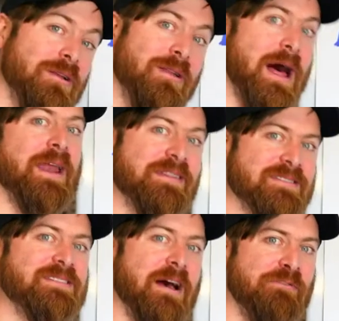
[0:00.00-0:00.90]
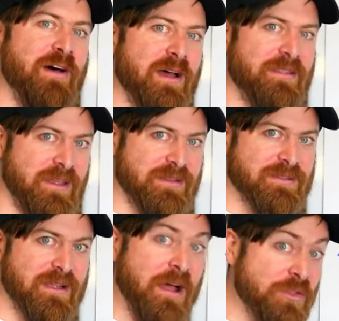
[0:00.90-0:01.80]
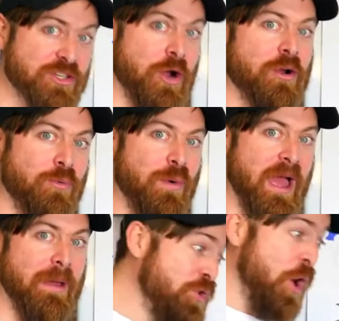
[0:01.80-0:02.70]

a lot of stuff on this, on the dark web.